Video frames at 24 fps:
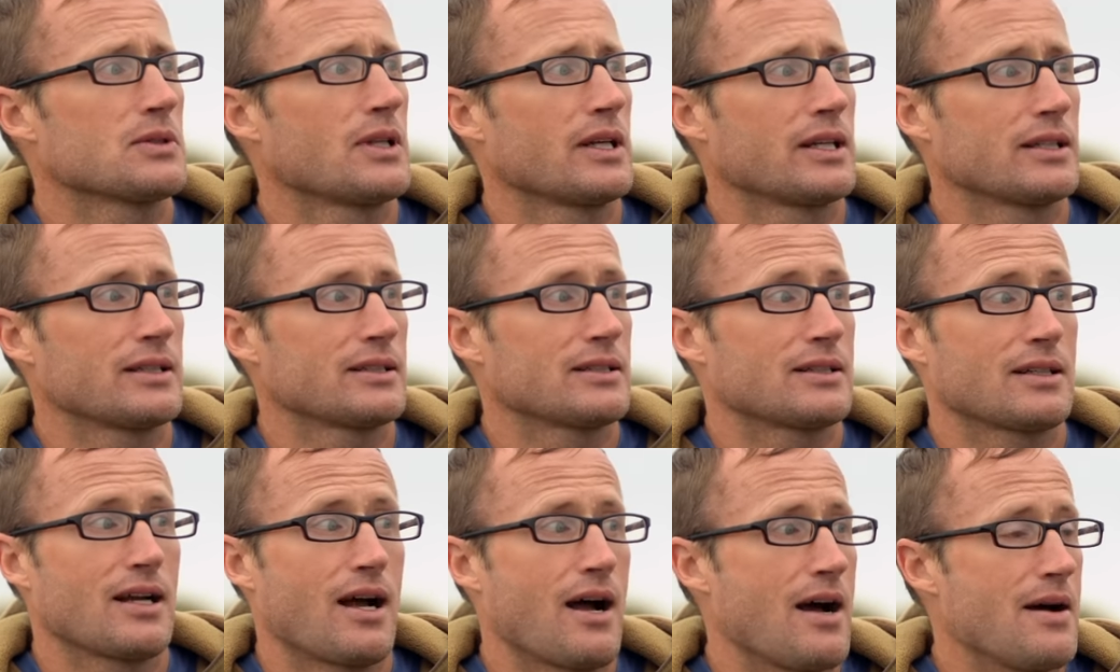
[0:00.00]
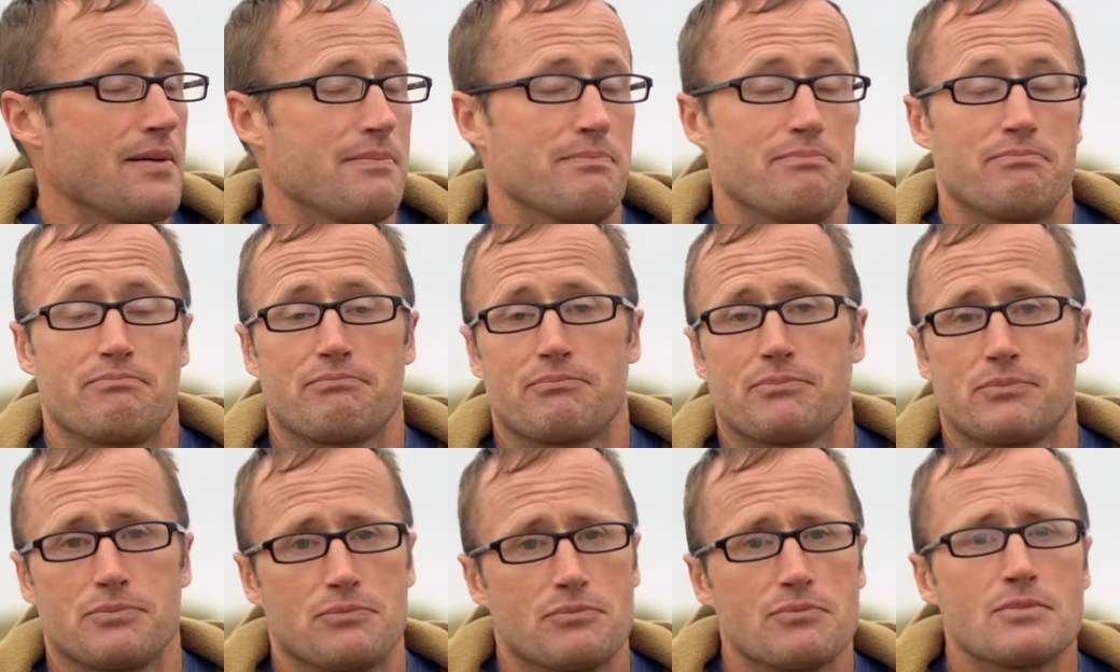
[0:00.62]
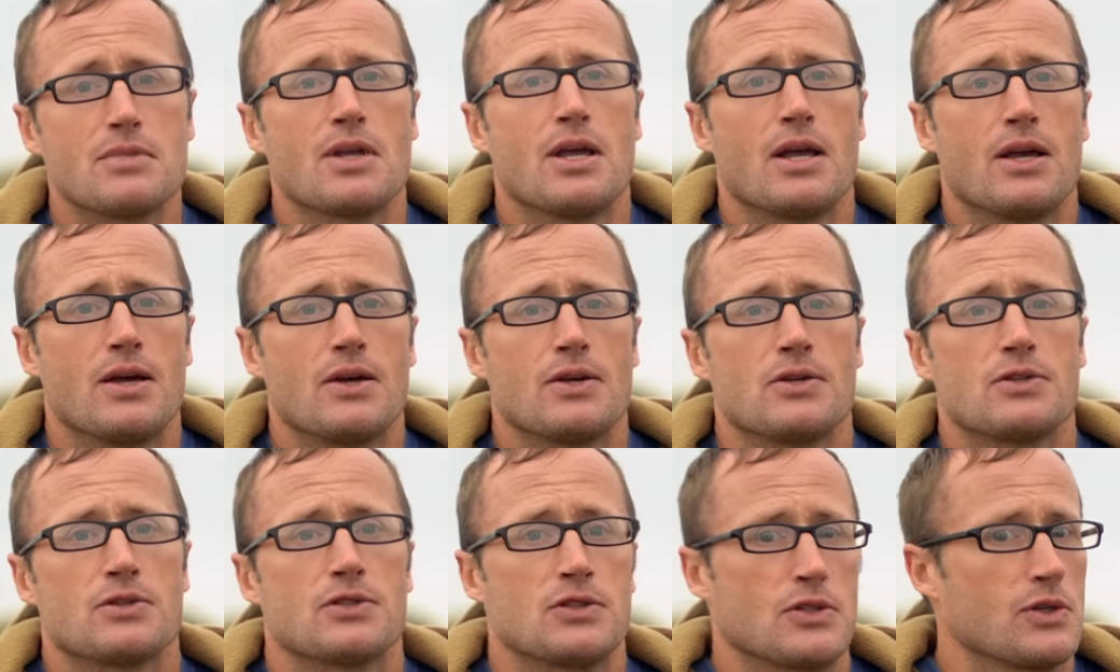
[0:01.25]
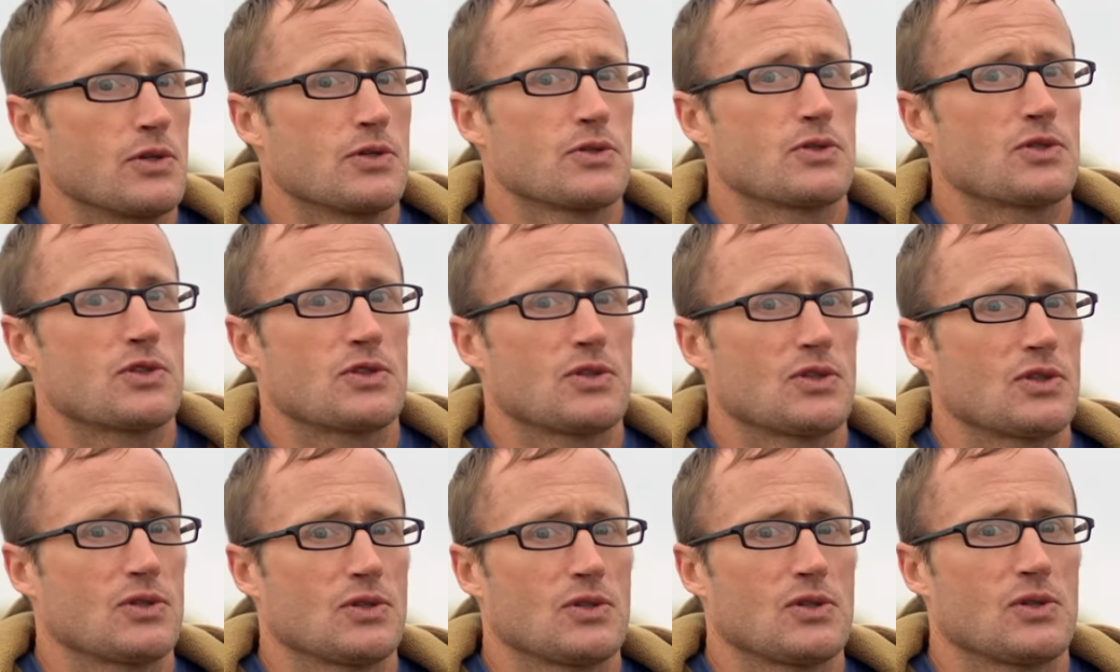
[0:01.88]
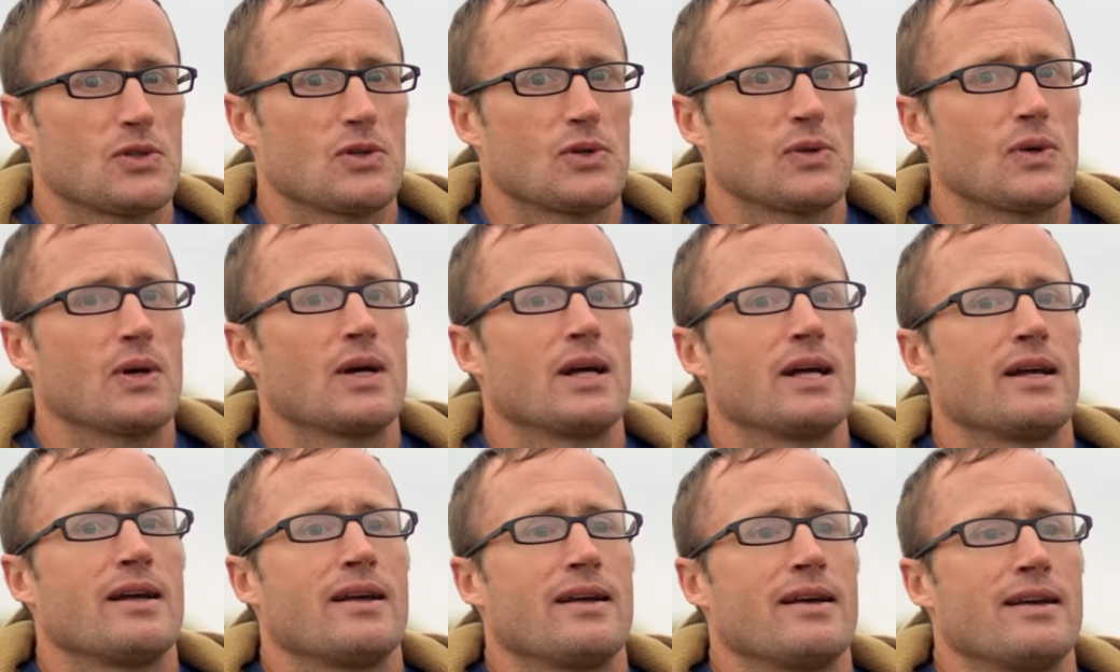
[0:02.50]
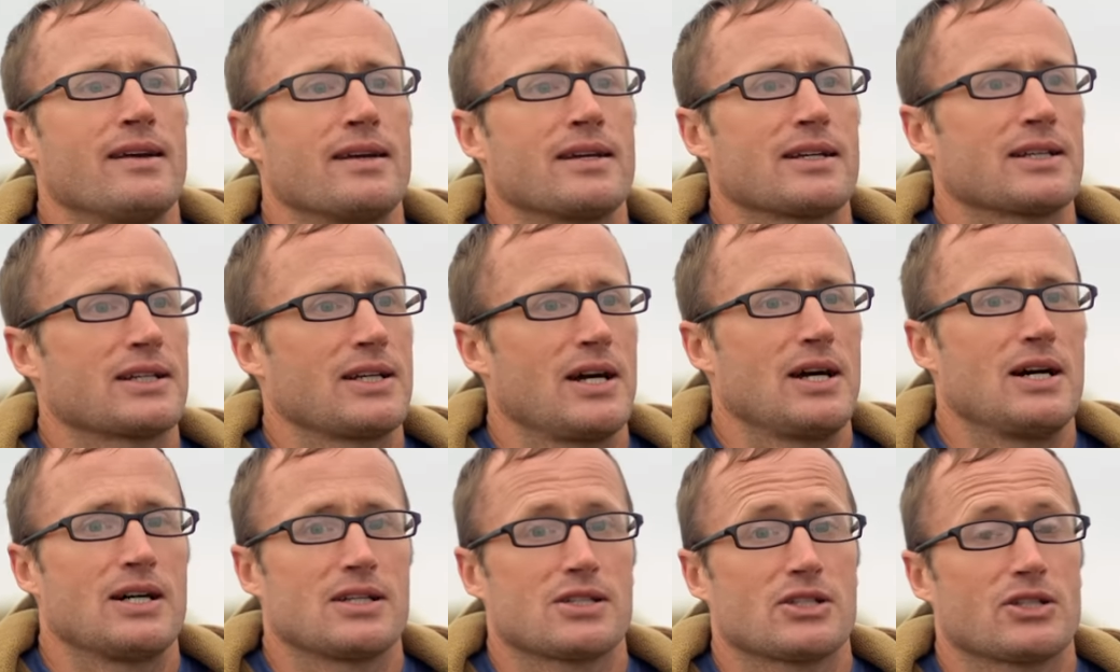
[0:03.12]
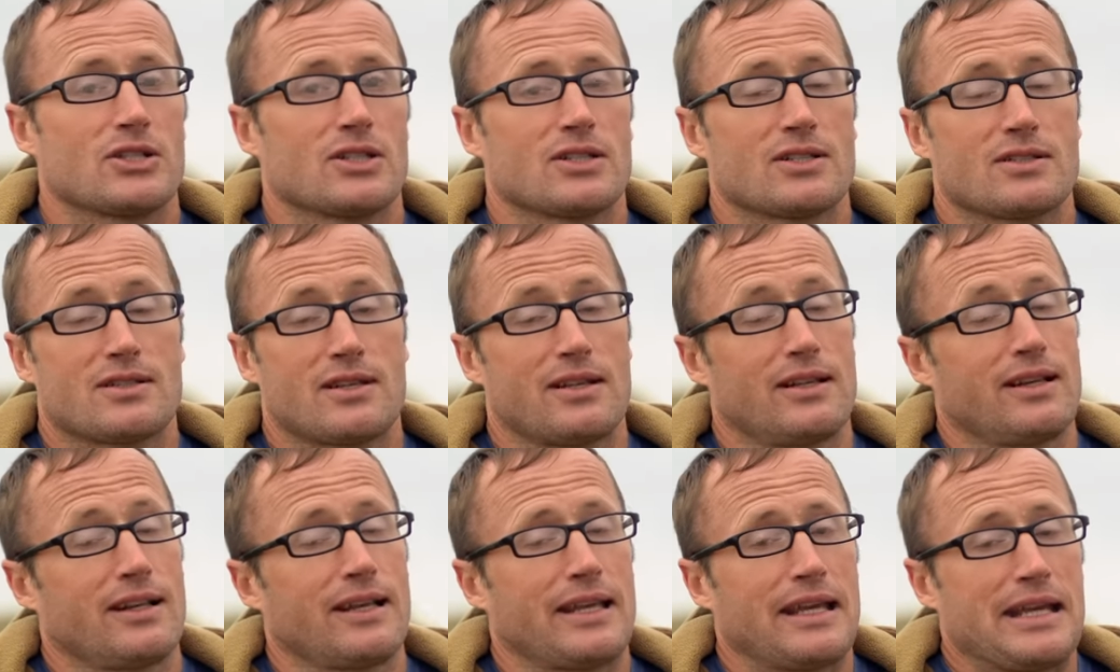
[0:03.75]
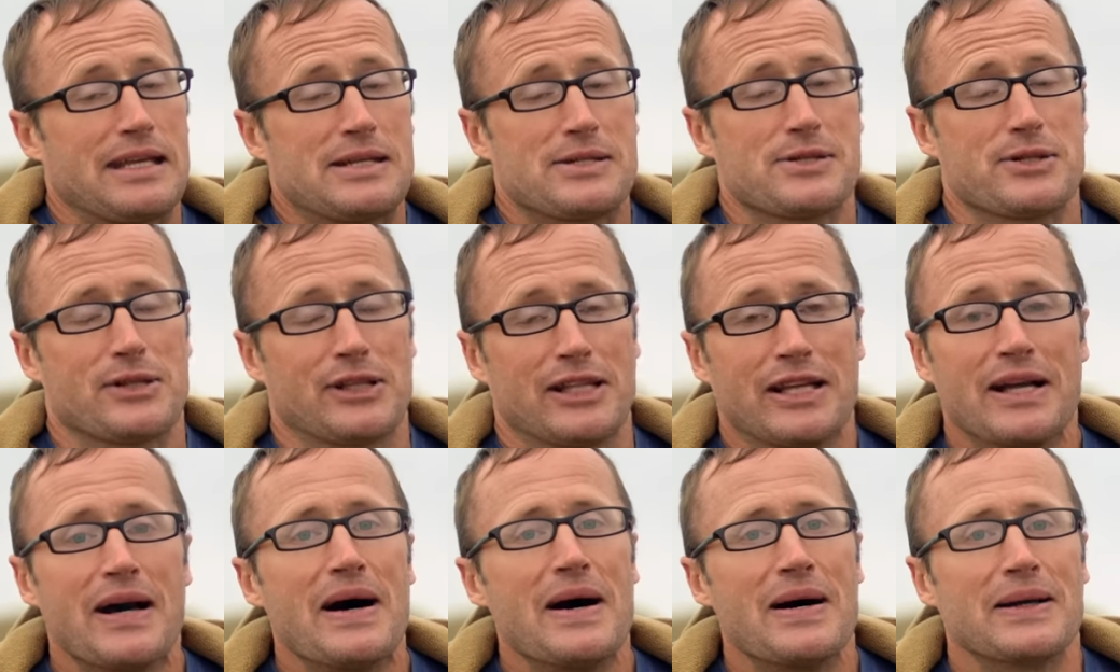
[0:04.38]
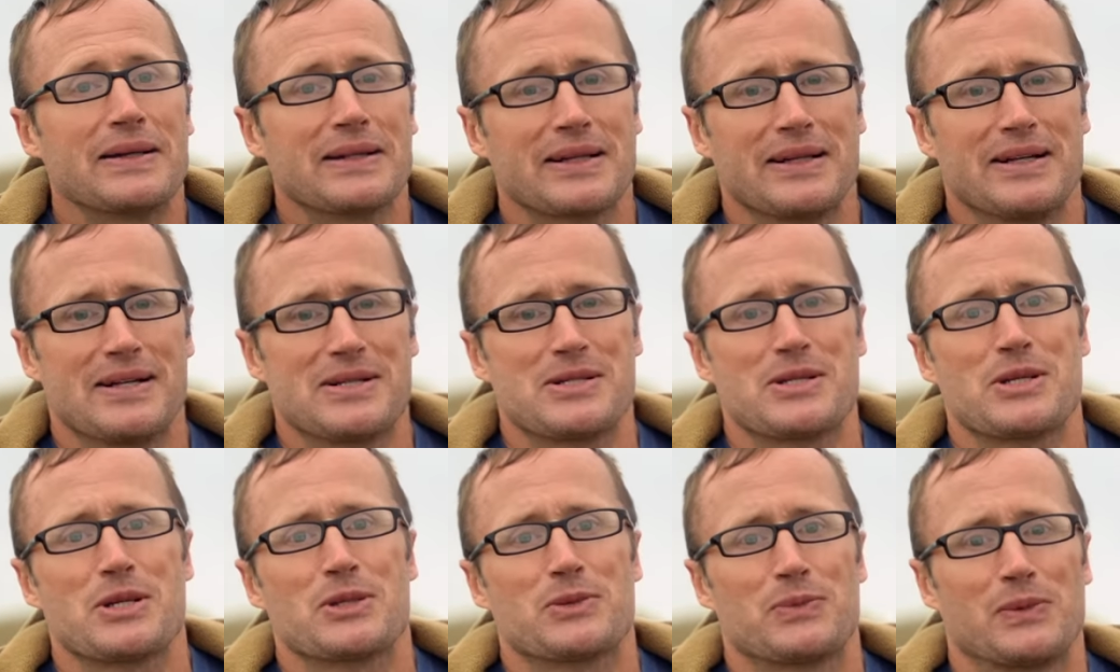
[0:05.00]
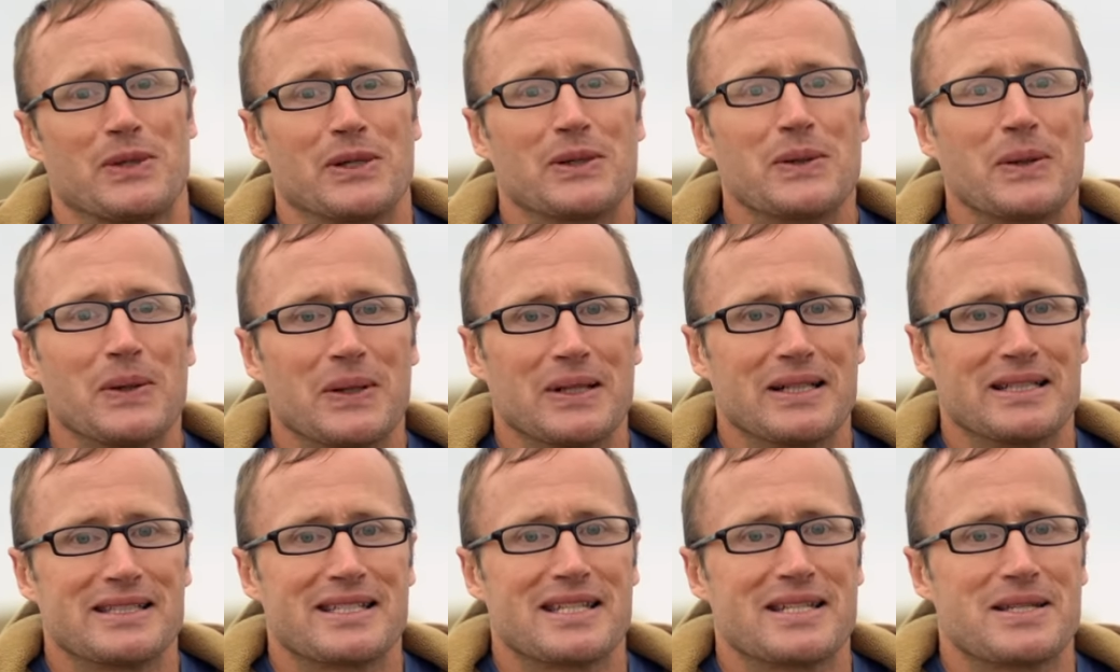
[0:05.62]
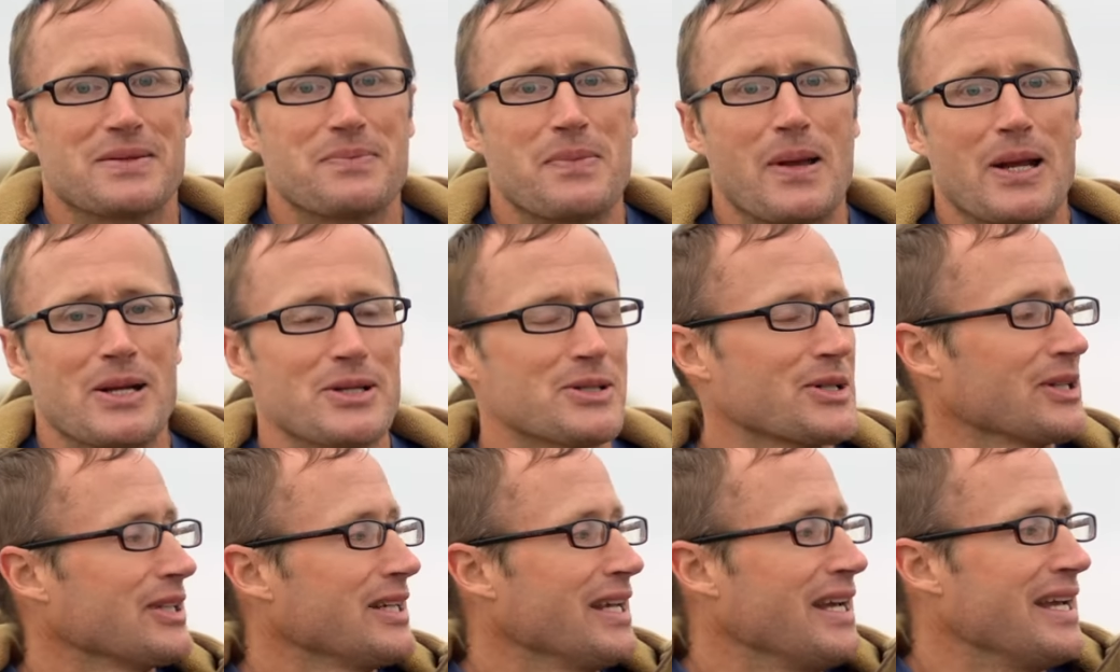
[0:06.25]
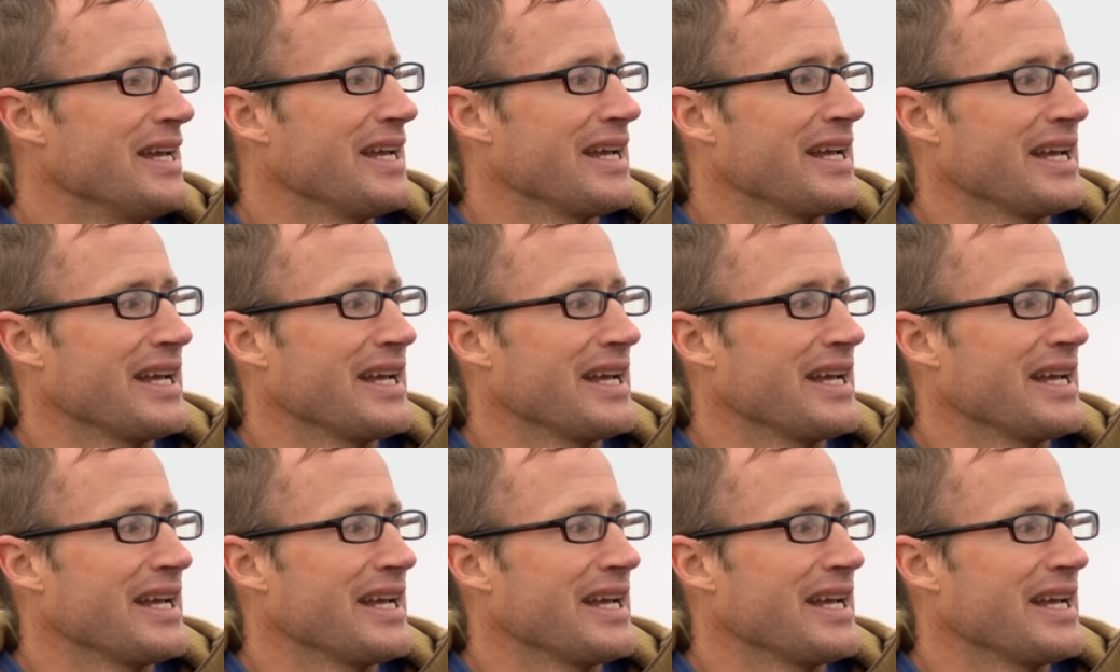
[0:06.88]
Like, I'm used to conscious and occasionally unconscious recoil anticipation.